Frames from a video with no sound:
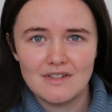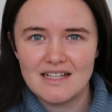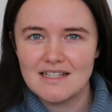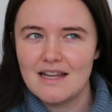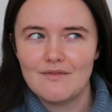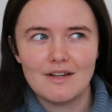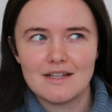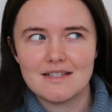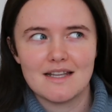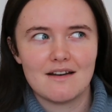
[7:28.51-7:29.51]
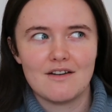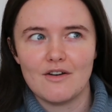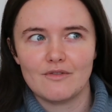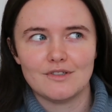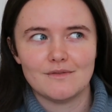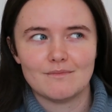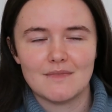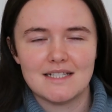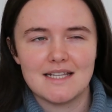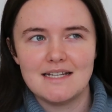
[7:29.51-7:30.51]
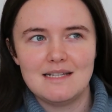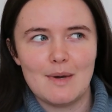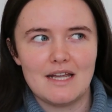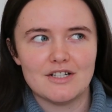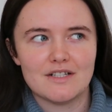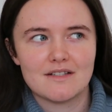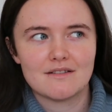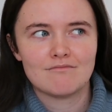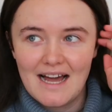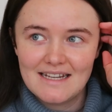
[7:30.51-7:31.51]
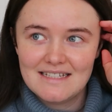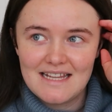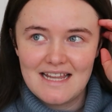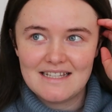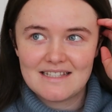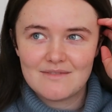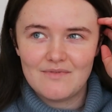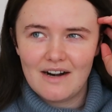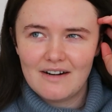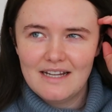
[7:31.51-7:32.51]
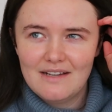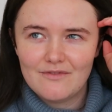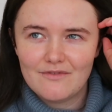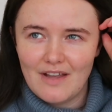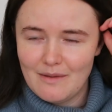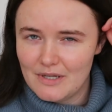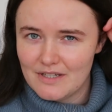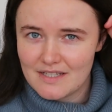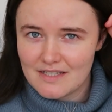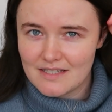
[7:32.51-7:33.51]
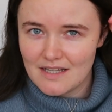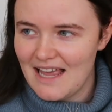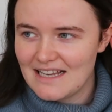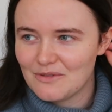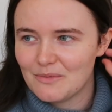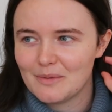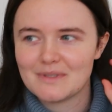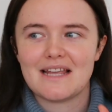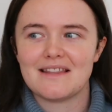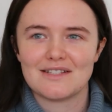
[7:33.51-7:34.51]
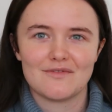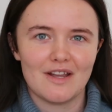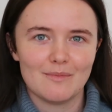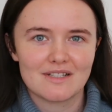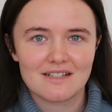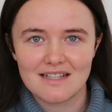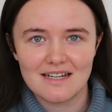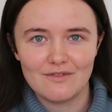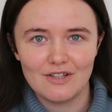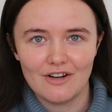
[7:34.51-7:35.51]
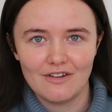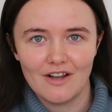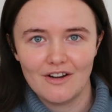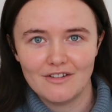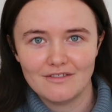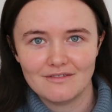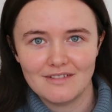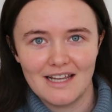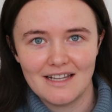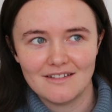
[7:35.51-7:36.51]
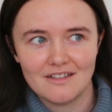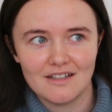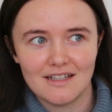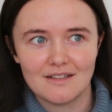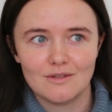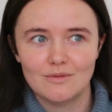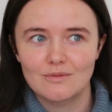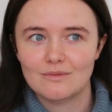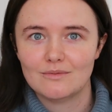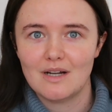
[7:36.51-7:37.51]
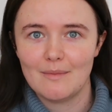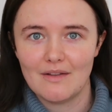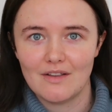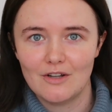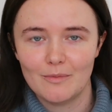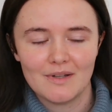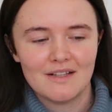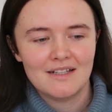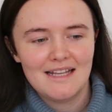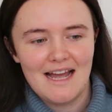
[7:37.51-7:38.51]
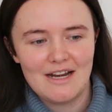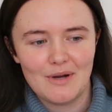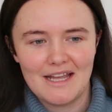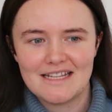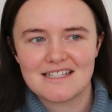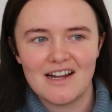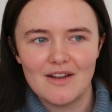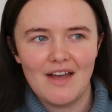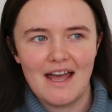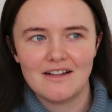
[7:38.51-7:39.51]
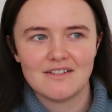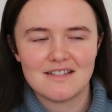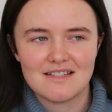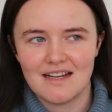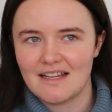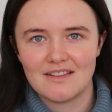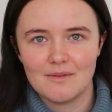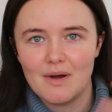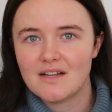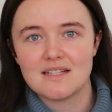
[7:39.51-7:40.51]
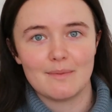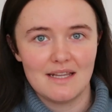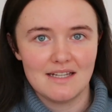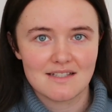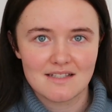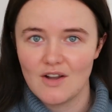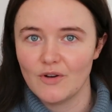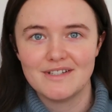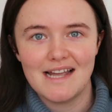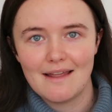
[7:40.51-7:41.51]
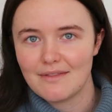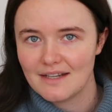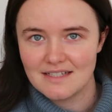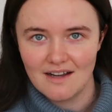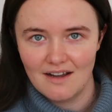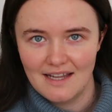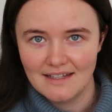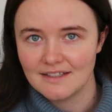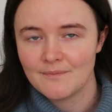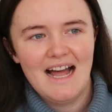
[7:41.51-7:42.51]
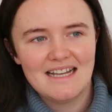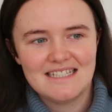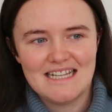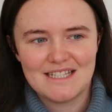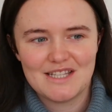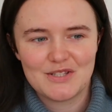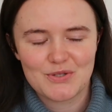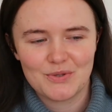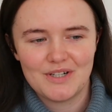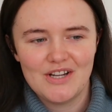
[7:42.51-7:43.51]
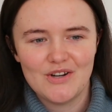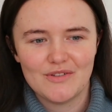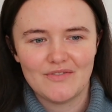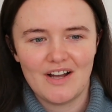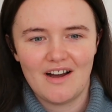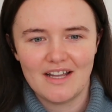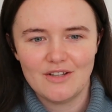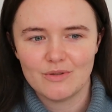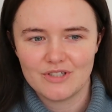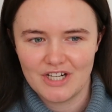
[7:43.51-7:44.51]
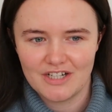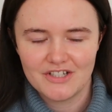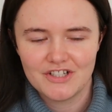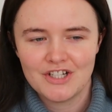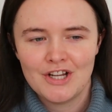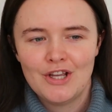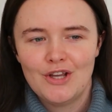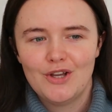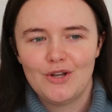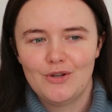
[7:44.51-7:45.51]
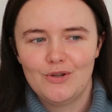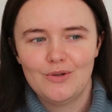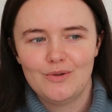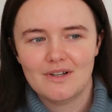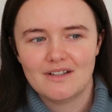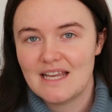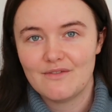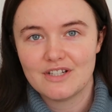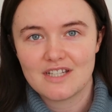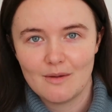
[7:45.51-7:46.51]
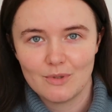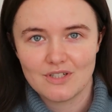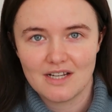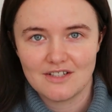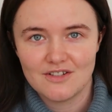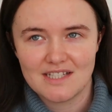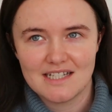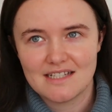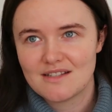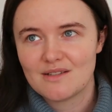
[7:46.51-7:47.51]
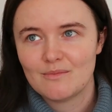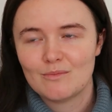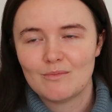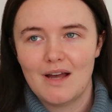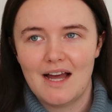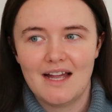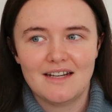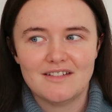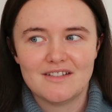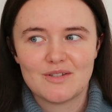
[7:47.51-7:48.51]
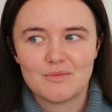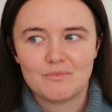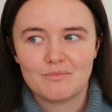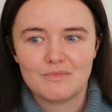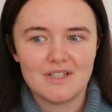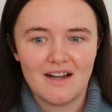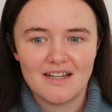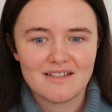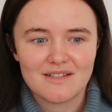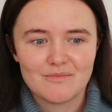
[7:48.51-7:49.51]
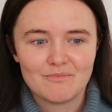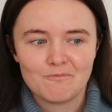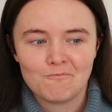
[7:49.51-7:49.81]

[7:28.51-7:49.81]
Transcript: Is it even considered a novel? It's 80 pages and it's very famous. I hate it when people say things are famous because then if you don't know it, you're like, oh, I'm out the loop. Anyway, it's kind of hailed as like the masterpiece on death and dying, and it's the story of a high court judge who is given a terminal diagnosis and dies.